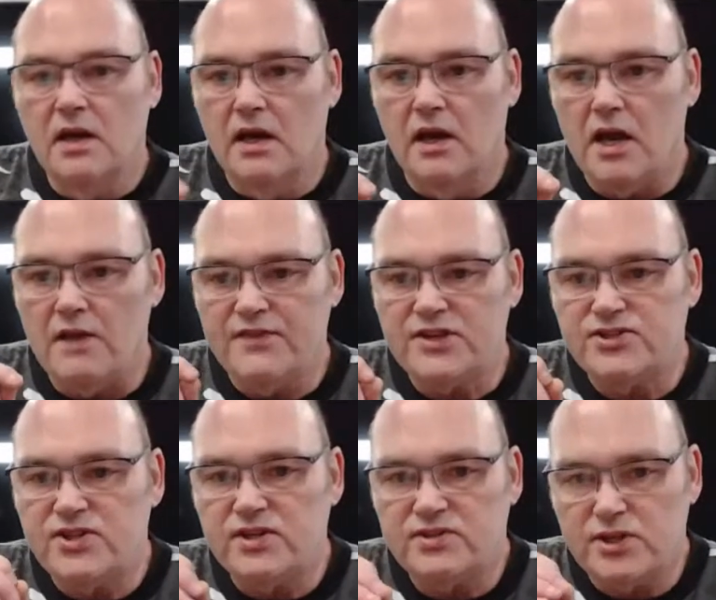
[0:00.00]

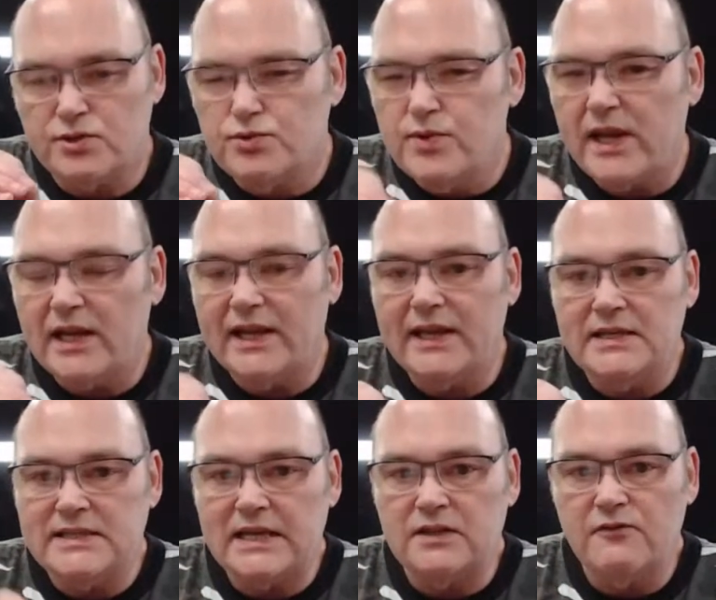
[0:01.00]
that's really
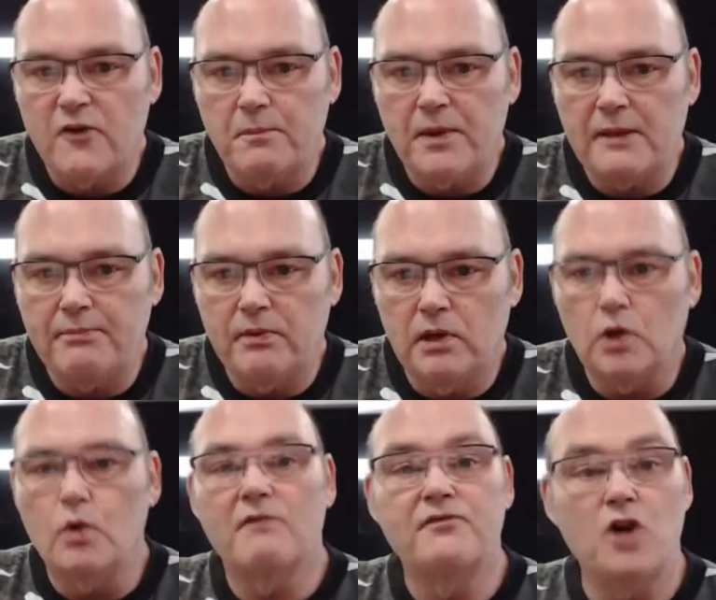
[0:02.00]
intended for people
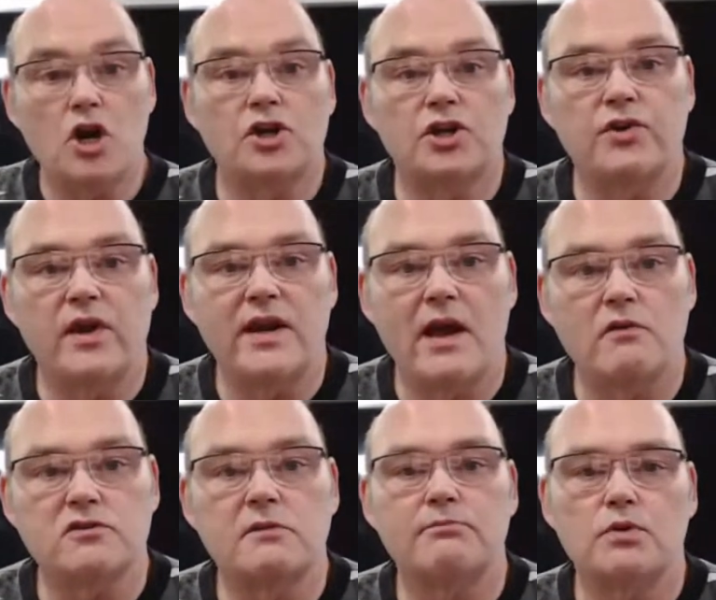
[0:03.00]
who have not got a
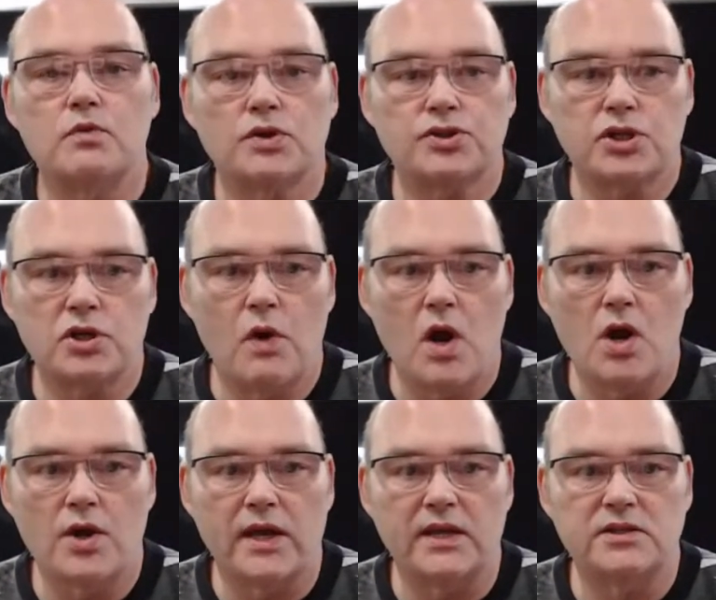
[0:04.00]
greenhouse but want to grow
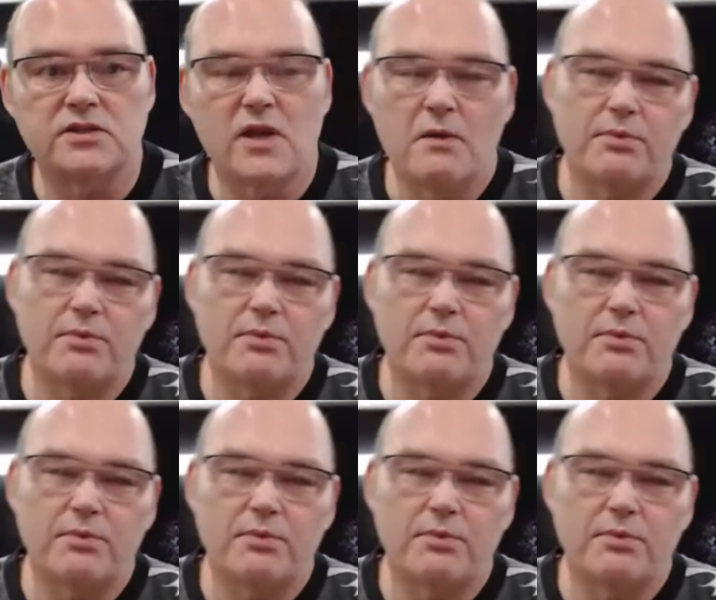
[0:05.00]
orchids,